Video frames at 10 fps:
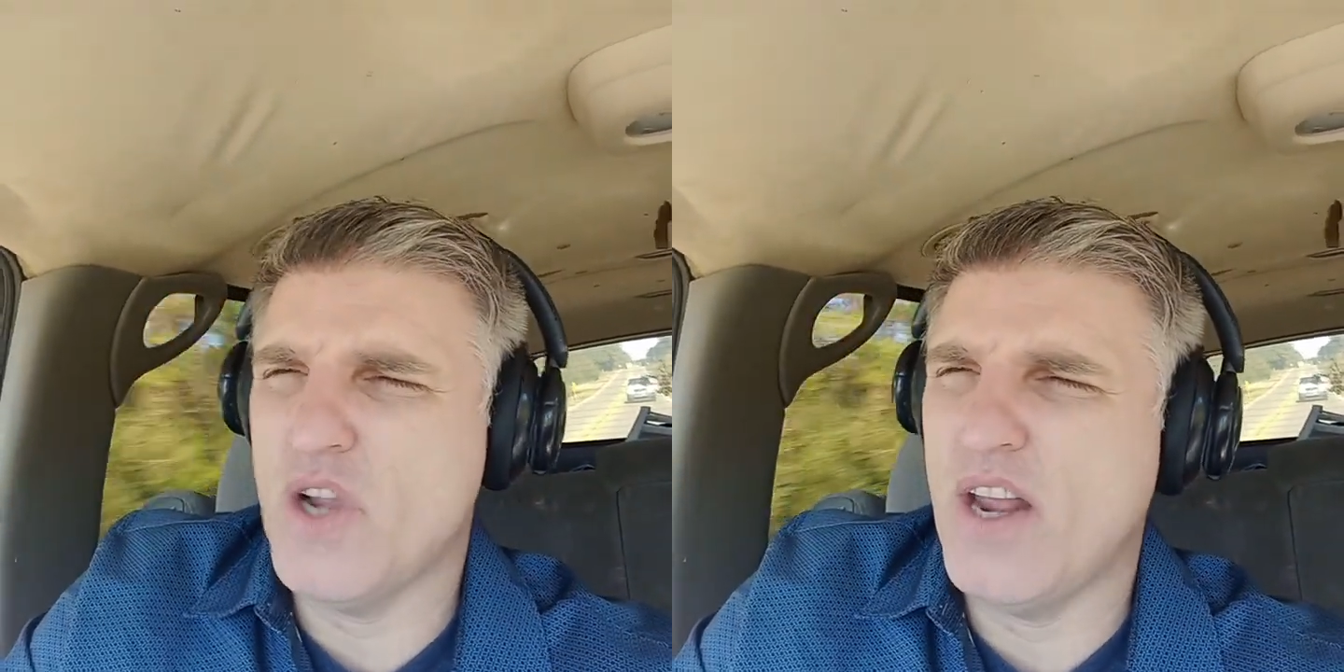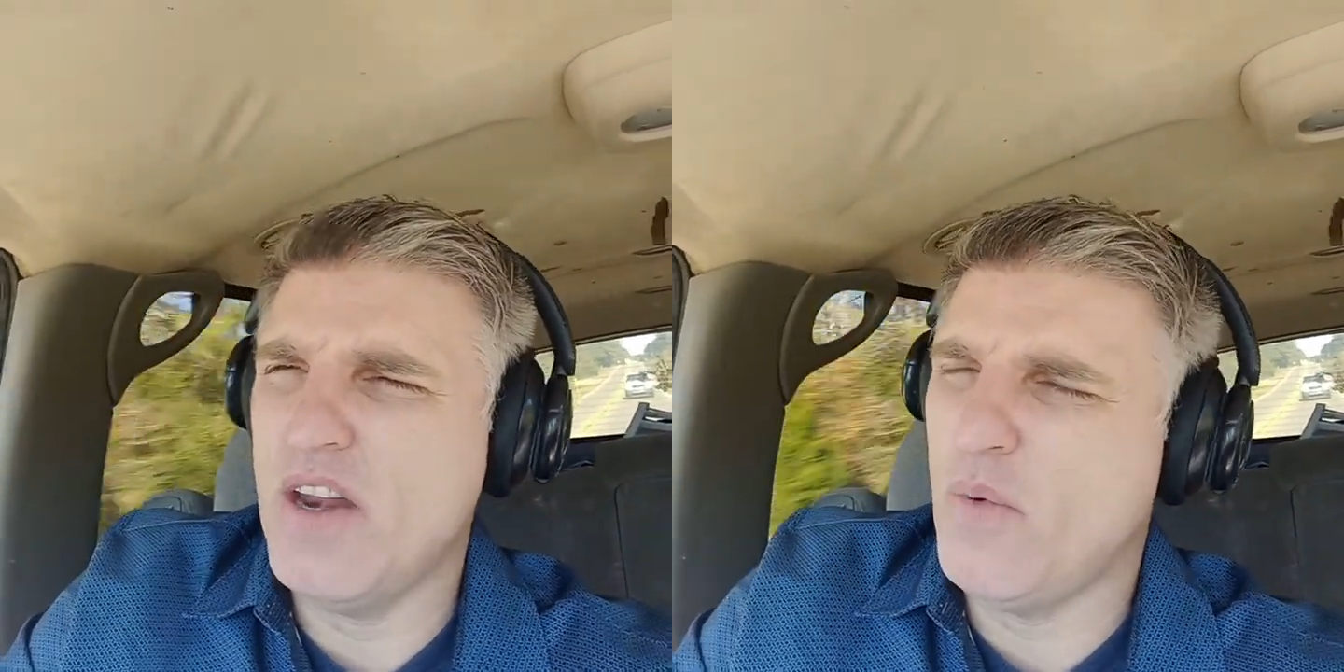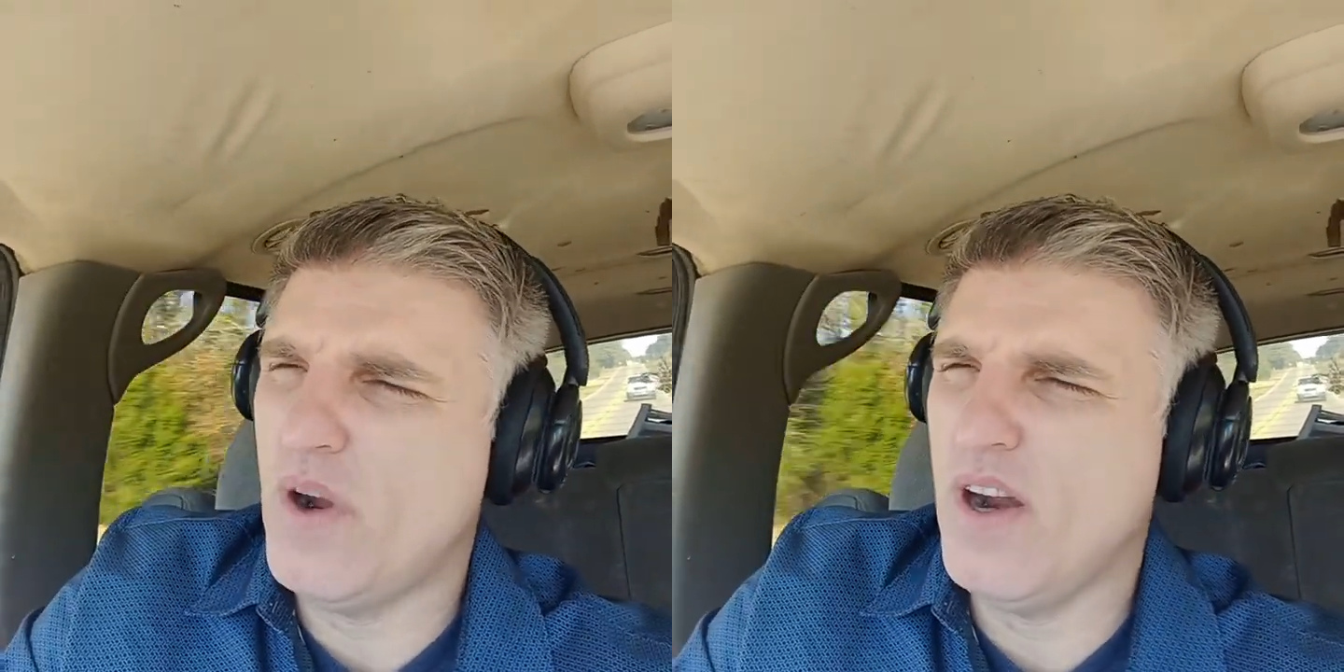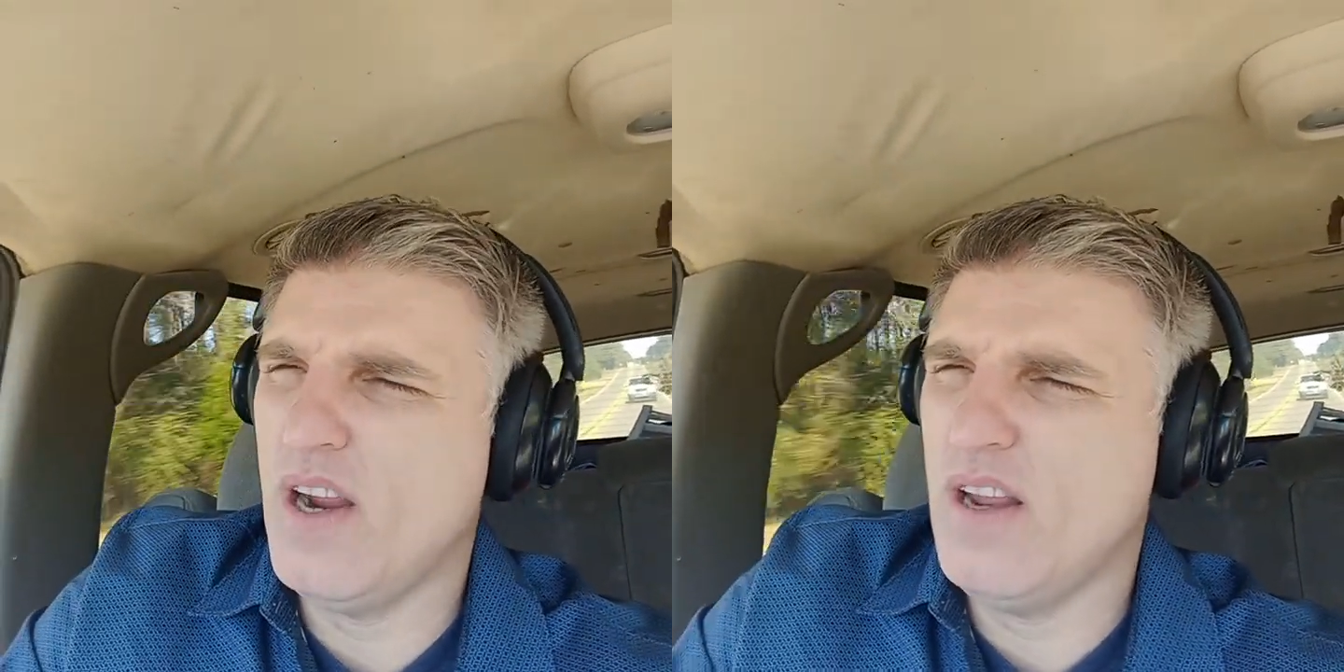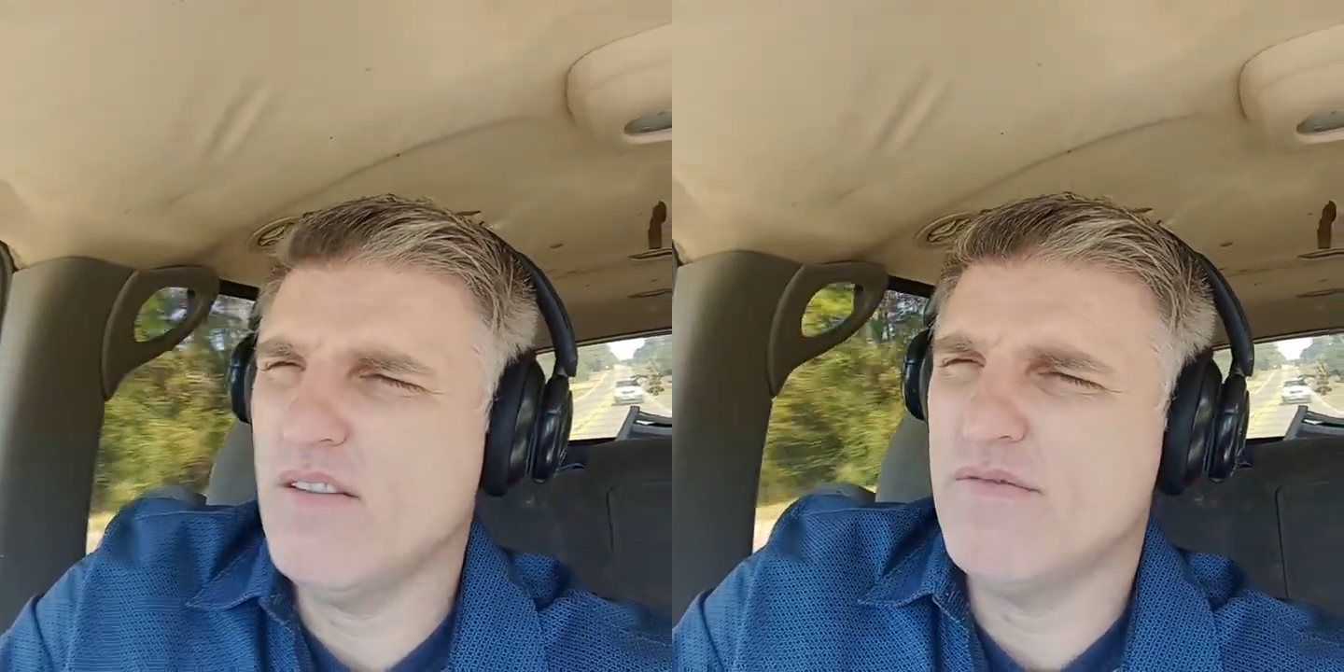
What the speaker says: January,